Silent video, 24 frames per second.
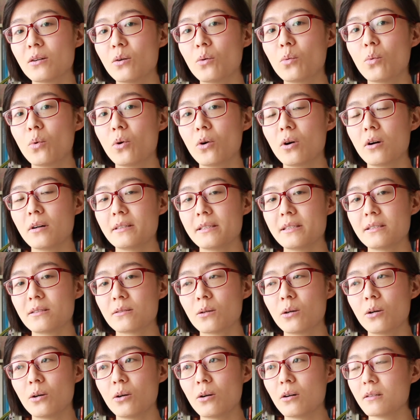award is
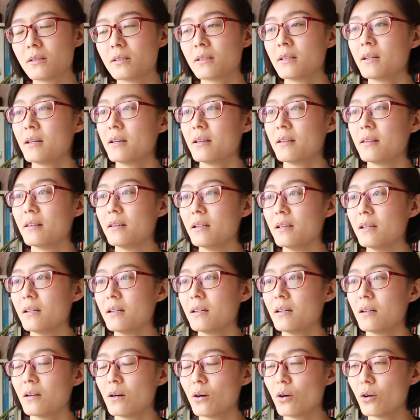called the
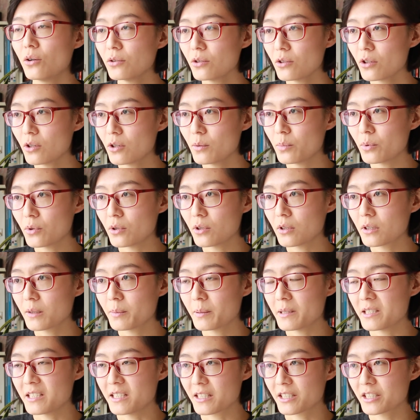audiobook
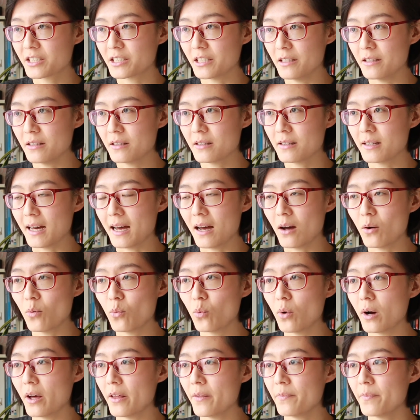production that
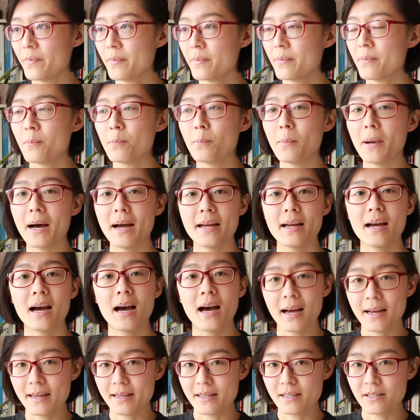won my
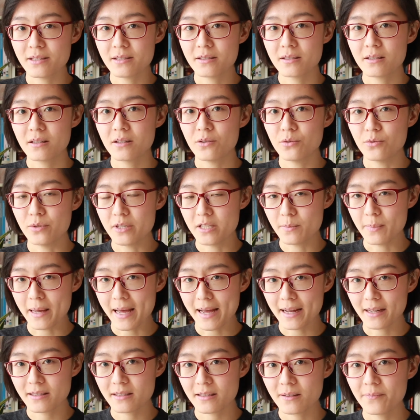highest
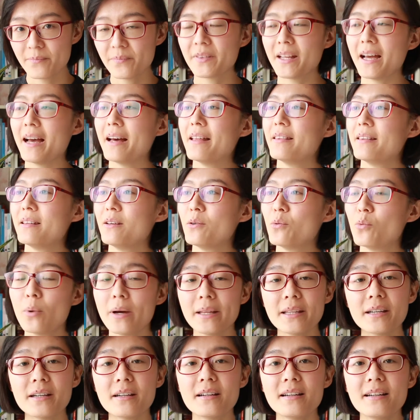respect, and the
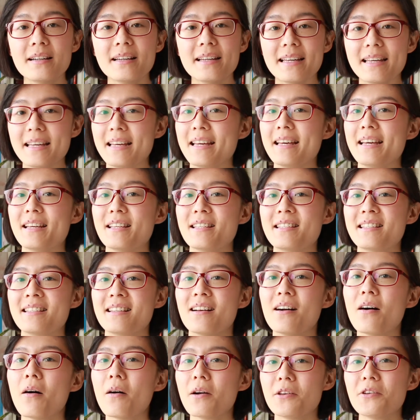winner is
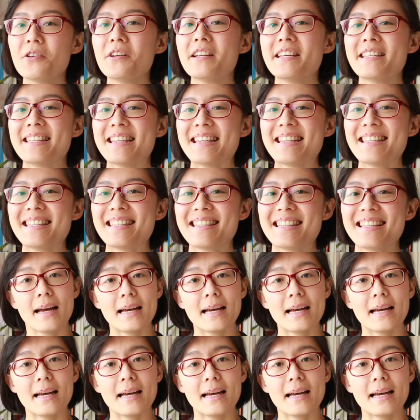Ulysses.